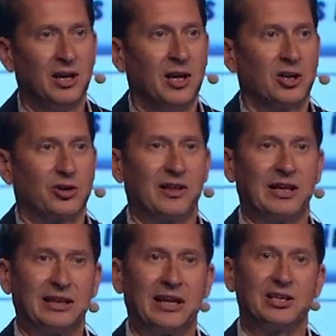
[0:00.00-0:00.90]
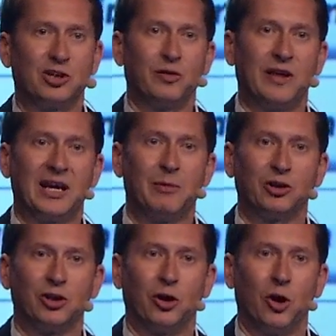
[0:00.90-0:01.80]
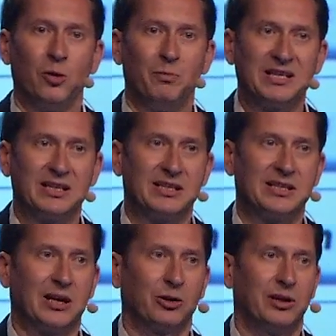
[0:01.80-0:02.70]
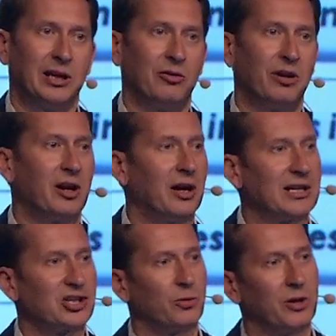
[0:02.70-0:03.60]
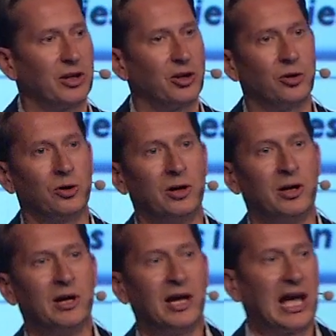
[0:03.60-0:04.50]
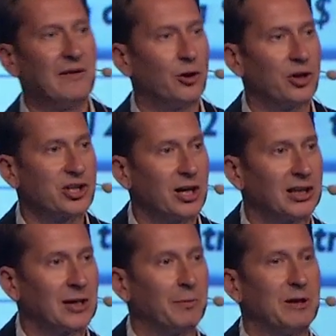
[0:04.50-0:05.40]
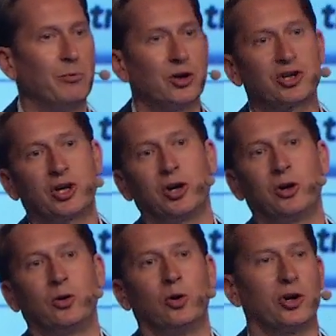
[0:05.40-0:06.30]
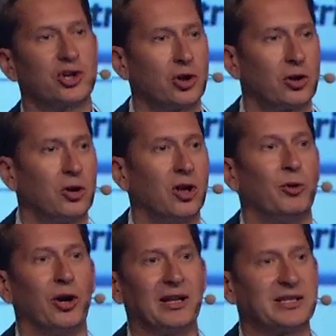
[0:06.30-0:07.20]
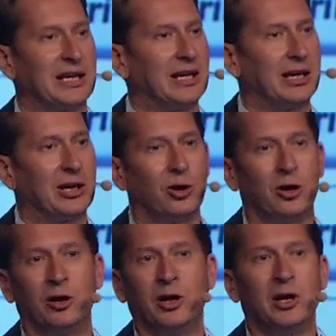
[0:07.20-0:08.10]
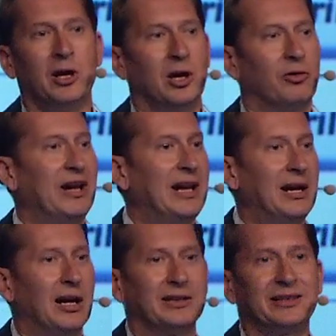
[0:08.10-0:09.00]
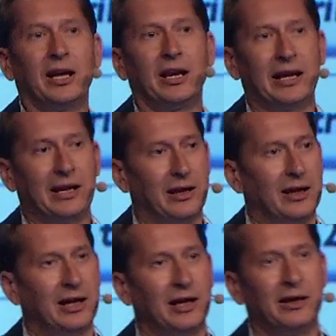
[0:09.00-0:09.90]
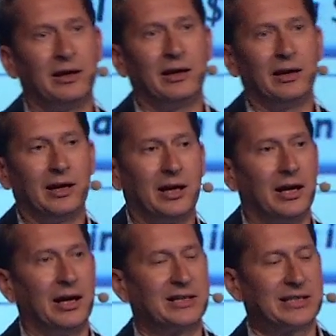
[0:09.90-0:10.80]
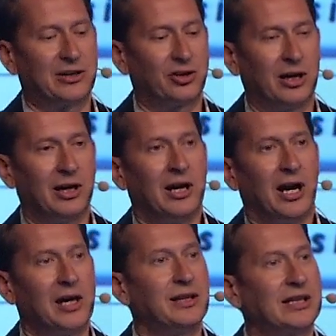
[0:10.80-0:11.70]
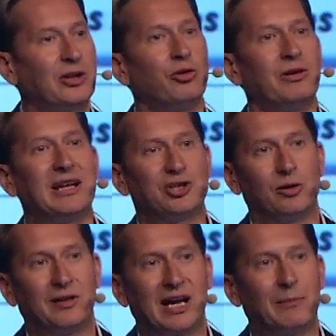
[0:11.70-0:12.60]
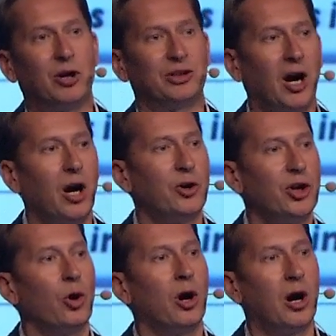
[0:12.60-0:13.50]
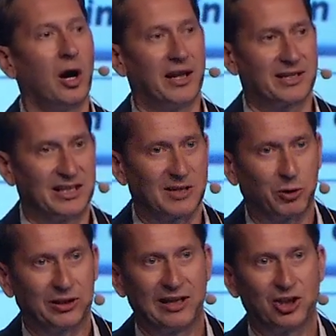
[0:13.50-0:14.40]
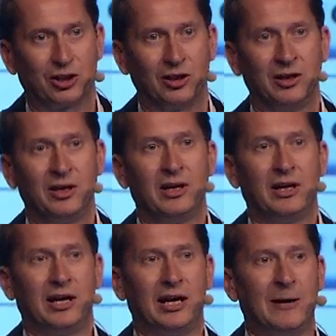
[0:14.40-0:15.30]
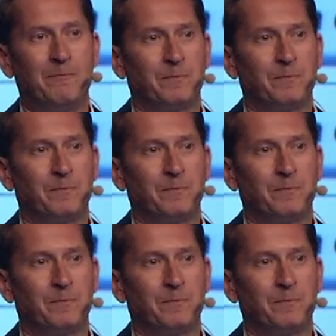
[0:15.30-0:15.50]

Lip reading: So I think that as you think about your own businesses out there, regardless of whether you have your startup in Moscow or Stockholm or Helsinki or Riga, Tallinn, etc., I think that you really should think about how do you harness this potential. The